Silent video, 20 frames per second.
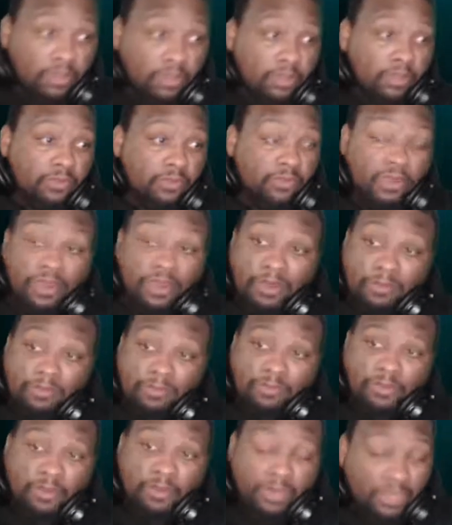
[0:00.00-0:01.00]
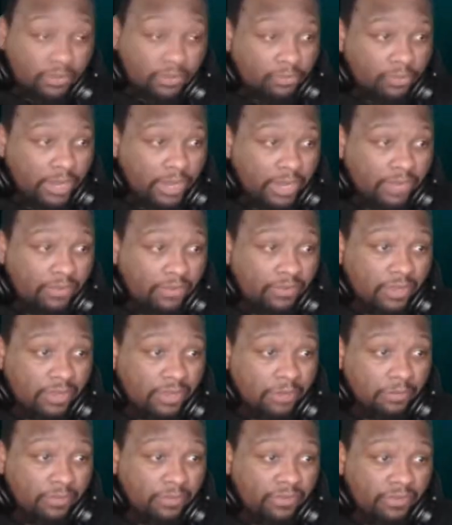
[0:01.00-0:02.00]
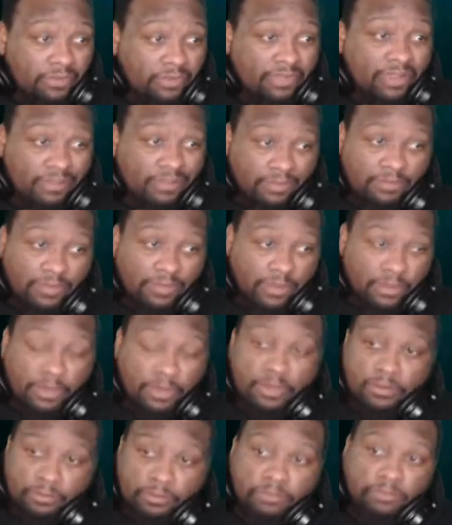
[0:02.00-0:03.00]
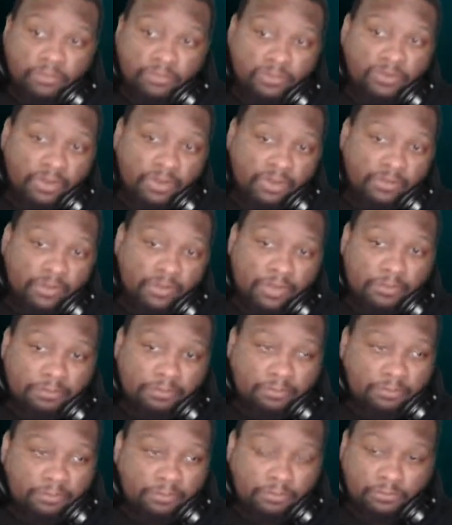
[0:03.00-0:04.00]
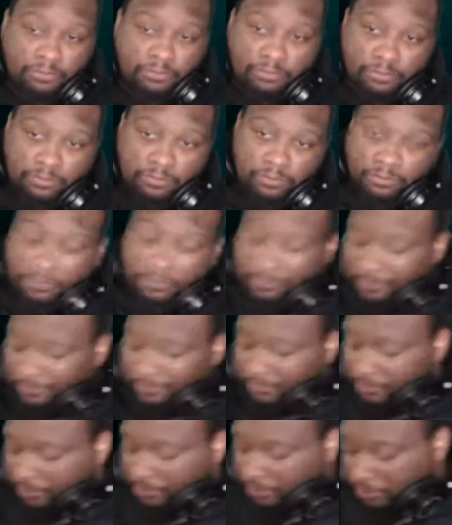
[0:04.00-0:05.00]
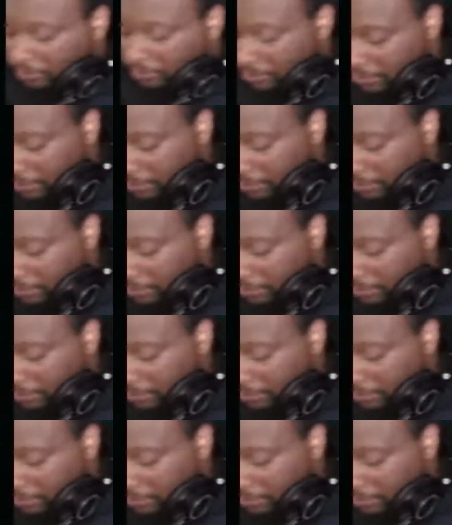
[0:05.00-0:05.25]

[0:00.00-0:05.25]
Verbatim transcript: Sorry. So the next track is um, Success and Failure. Let's check this out.